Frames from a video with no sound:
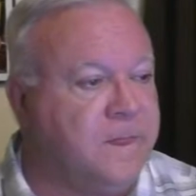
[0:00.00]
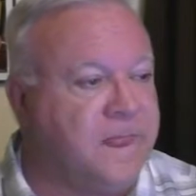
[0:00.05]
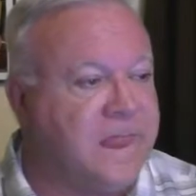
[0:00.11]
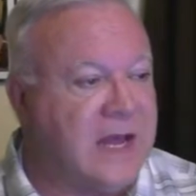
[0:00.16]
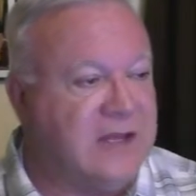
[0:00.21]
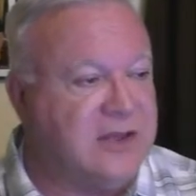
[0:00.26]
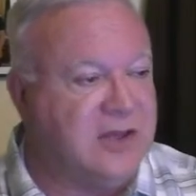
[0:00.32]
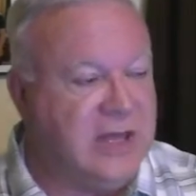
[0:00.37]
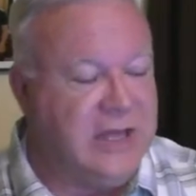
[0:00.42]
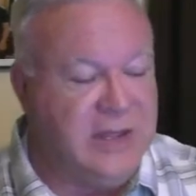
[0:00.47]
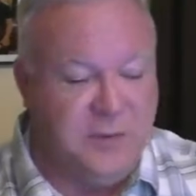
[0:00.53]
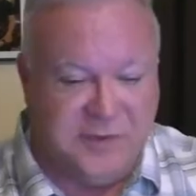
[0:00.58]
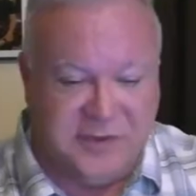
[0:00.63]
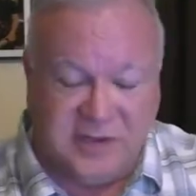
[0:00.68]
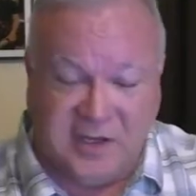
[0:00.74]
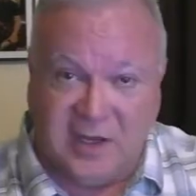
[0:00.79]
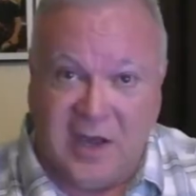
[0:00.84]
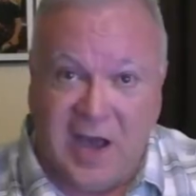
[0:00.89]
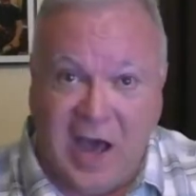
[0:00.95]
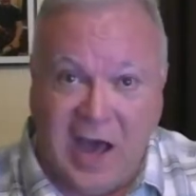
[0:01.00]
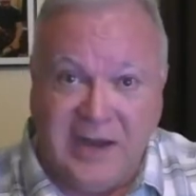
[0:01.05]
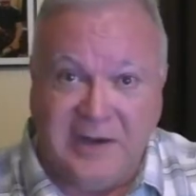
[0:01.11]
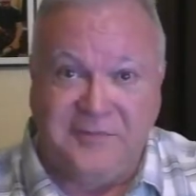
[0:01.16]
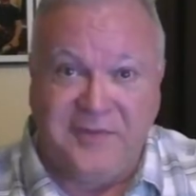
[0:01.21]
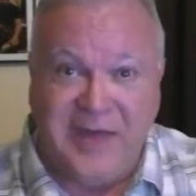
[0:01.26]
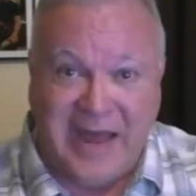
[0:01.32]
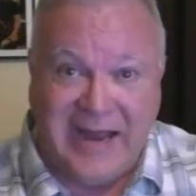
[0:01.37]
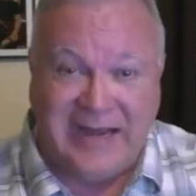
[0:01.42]
So he was the god
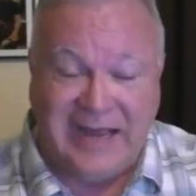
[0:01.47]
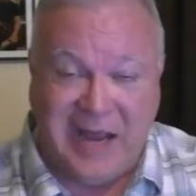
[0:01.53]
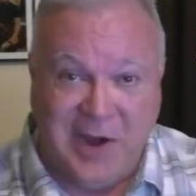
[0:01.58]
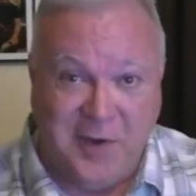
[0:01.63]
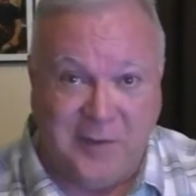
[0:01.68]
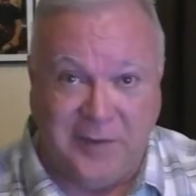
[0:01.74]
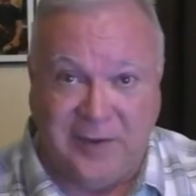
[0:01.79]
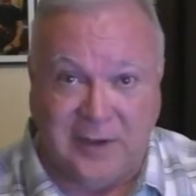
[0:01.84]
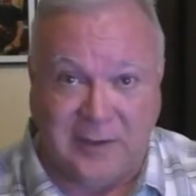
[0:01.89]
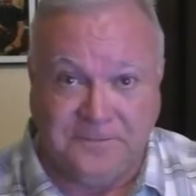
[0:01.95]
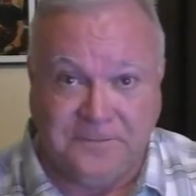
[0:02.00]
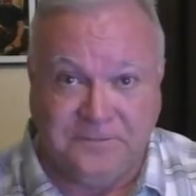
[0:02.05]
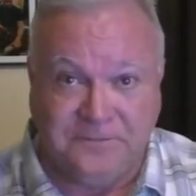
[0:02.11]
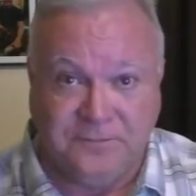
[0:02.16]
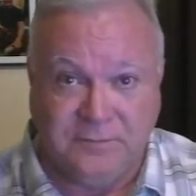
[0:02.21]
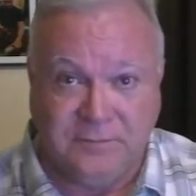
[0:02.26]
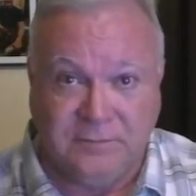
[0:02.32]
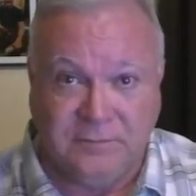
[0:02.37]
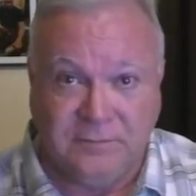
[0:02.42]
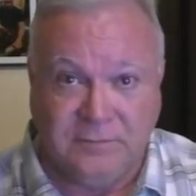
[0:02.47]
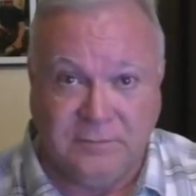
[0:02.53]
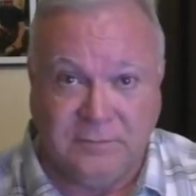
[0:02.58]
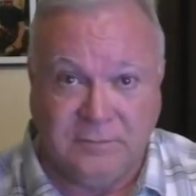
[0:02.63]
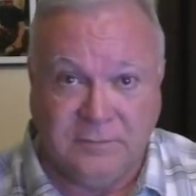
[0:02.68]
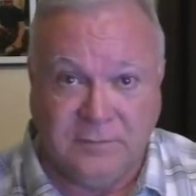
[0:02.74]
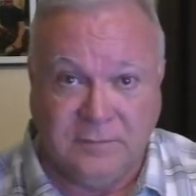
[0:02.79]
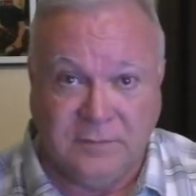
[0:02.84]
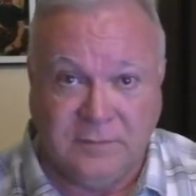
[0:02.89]
of that area.
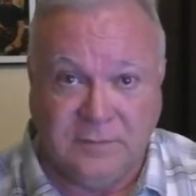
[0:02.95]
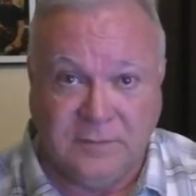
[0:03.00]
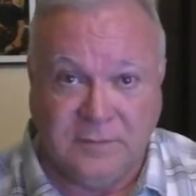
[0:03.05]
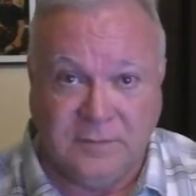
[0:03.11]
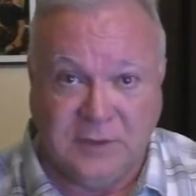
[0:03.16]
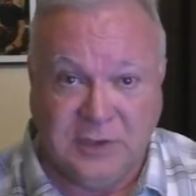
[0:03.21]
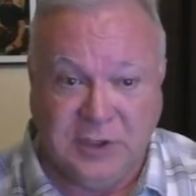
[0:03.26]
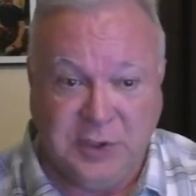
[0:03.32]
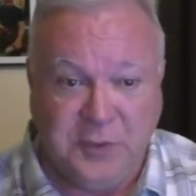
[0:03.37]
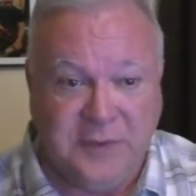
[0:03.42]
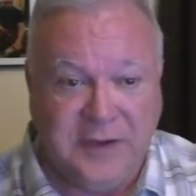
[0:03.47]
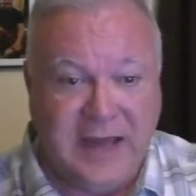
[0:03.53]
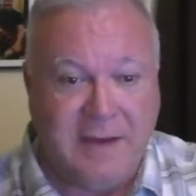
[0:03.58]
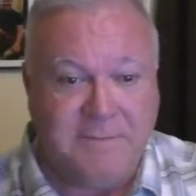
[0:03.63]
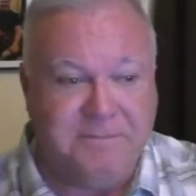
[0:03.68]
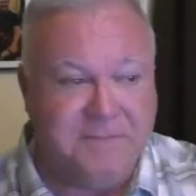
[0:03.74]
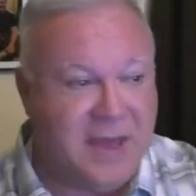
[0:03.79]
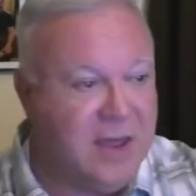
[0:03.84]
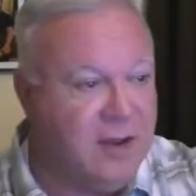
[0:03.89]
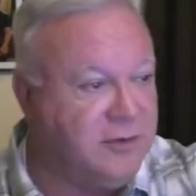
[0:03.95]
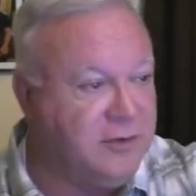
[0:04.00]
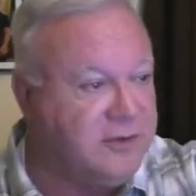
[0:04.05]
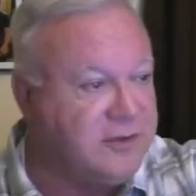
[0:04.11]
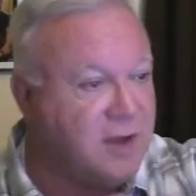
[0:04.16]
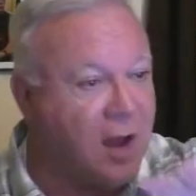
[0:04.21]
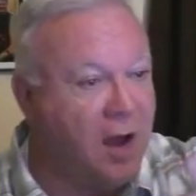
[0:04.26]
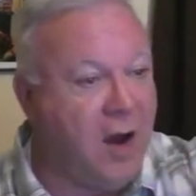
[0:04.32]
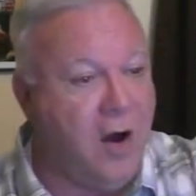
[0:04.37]
You would have
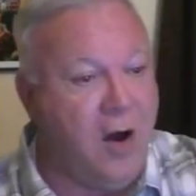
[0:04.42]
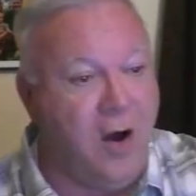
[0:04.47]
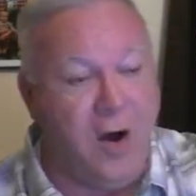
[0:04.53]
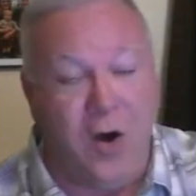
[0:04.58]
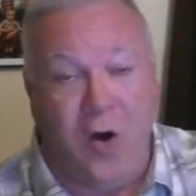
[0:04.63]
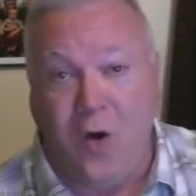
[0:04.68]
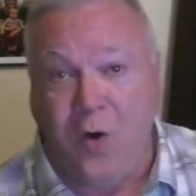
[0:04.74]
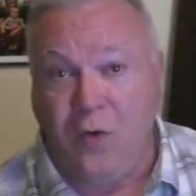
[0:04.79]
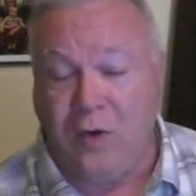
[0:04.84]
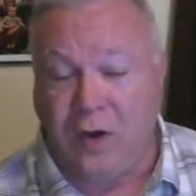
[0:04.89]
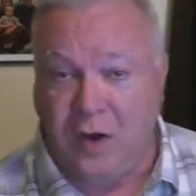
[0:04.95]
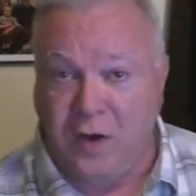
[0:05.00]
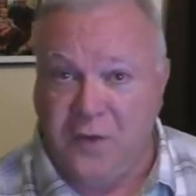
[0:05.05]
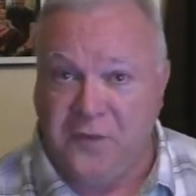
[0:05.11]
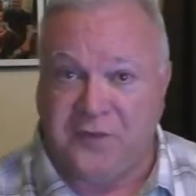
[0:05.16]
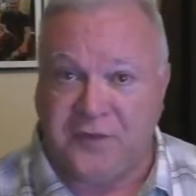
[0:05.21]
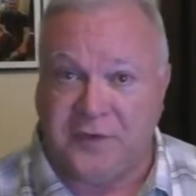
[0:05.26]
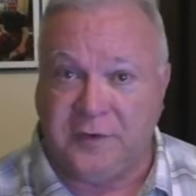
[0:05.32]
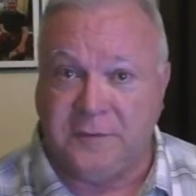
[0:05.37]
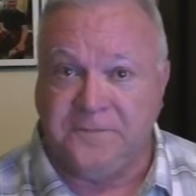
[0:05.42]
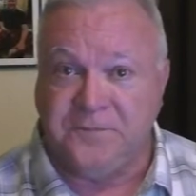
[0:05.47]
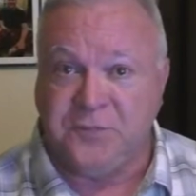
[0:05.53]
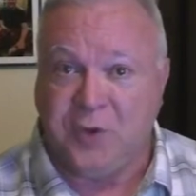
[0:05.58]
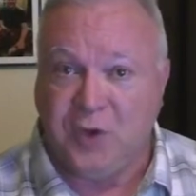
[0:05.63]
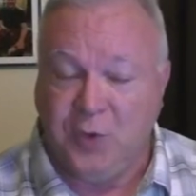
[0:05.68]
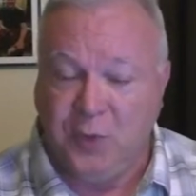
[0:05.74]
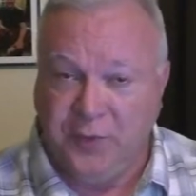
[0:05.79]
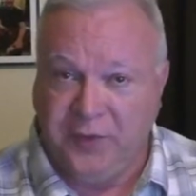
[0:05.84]
Baals all over
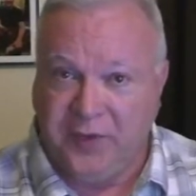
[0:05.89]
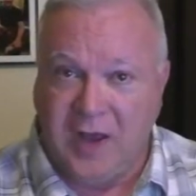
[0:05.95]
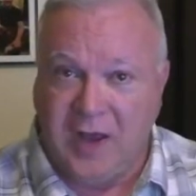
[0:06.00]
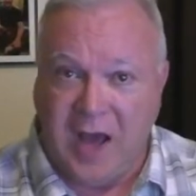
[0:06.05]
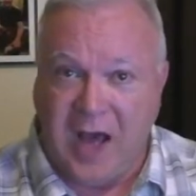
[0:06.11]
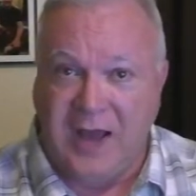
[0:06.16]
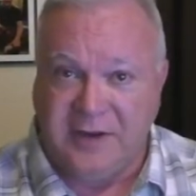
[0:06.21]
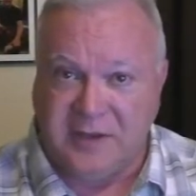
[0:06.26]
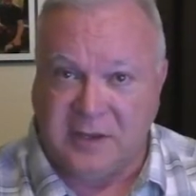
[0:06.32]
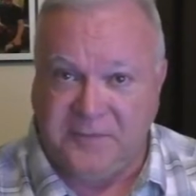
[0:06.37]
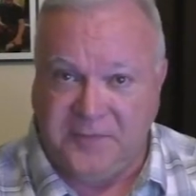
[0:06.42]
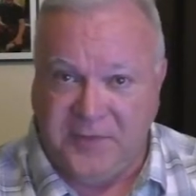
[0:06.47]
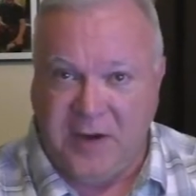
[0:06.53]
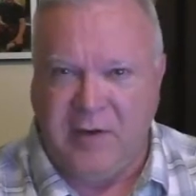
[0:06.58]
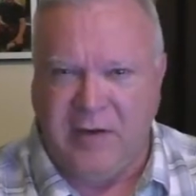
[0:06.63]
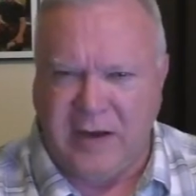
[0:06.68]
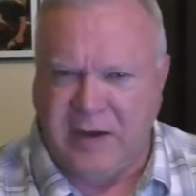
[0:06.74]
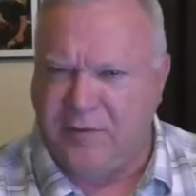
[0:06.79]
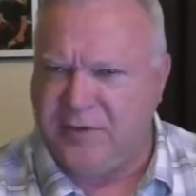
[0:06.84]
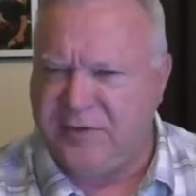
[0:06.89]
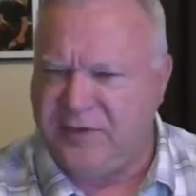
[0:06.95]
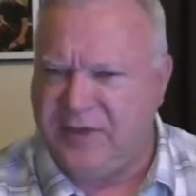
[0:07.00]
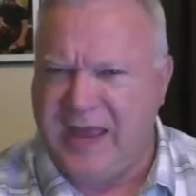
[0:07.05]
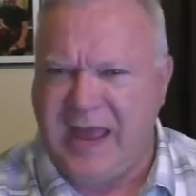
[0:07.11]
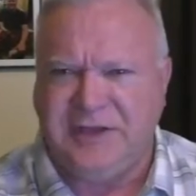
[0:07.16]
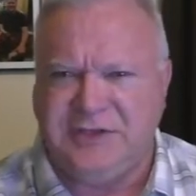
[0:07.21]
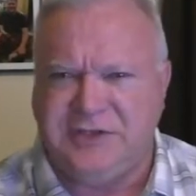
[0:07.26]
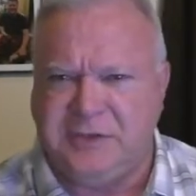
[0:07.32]
who were the gods of their area.
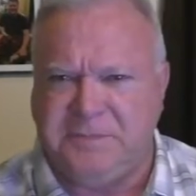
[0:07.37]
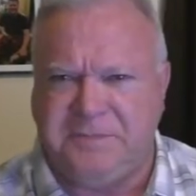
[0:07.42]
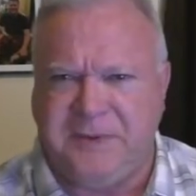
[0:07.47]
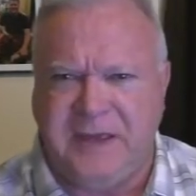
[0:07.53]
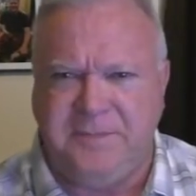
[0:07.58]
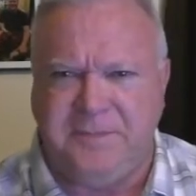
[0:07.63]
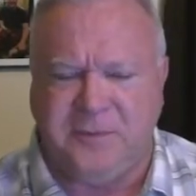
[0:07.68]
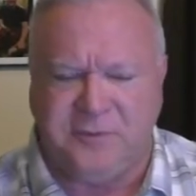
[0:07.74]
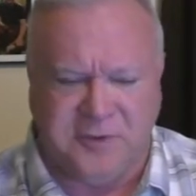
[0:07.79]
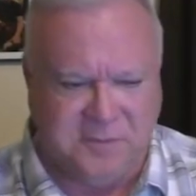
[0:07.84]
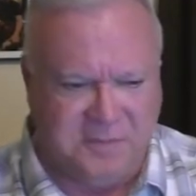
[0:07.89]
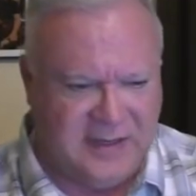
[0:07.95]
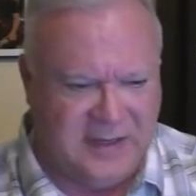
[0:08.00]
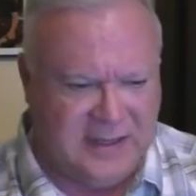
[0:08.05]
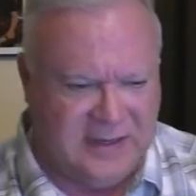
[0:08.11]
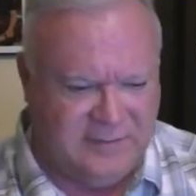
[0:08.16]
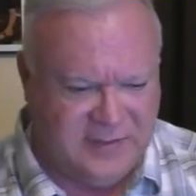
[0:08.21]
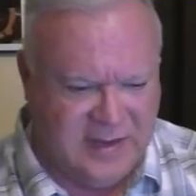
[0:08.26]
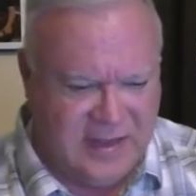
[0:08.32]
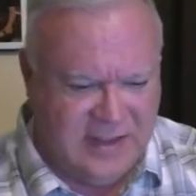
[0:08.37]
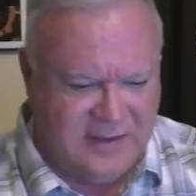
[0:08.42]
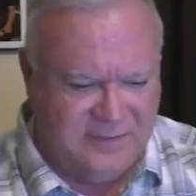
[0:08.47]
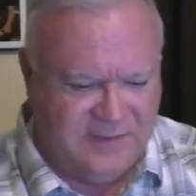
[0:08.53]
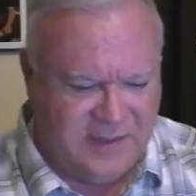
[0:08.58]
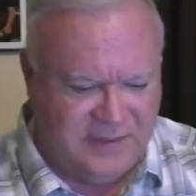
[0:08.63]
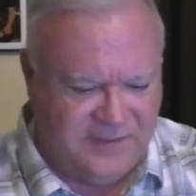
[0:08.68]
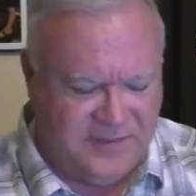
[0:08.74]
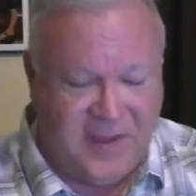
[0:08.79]
The ancient peoples believed
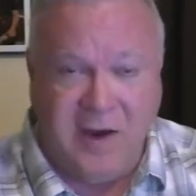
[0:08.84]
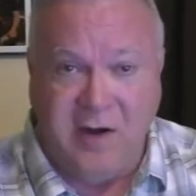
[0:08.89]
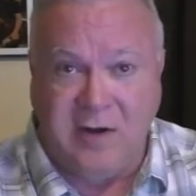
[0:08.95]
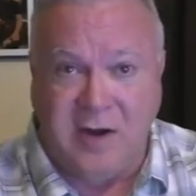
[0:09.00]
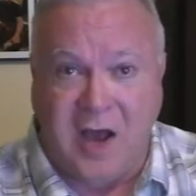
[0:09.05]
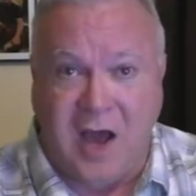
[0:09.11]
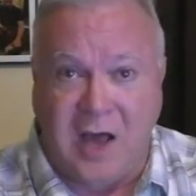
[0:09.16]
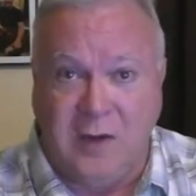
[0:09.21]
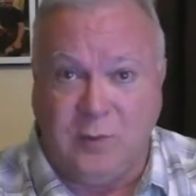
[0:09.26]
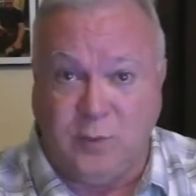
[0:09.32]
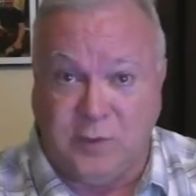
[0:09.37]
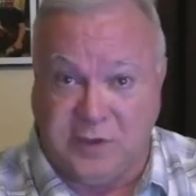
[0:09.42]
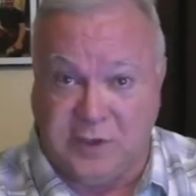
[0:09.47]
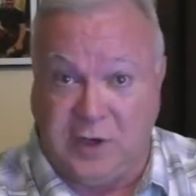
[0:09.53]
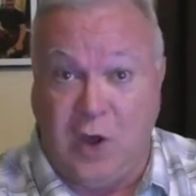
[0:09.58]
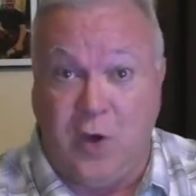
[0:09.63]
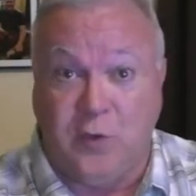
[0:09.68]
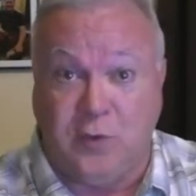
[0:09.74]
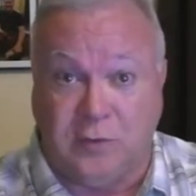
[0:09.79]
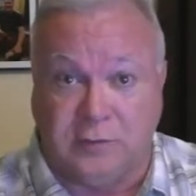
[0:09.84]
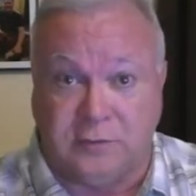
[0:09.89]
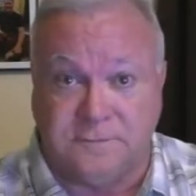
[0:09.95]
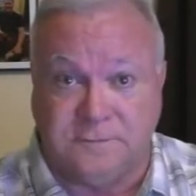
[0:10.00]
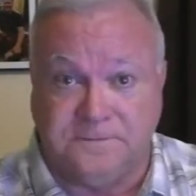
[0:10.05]
that their god was local.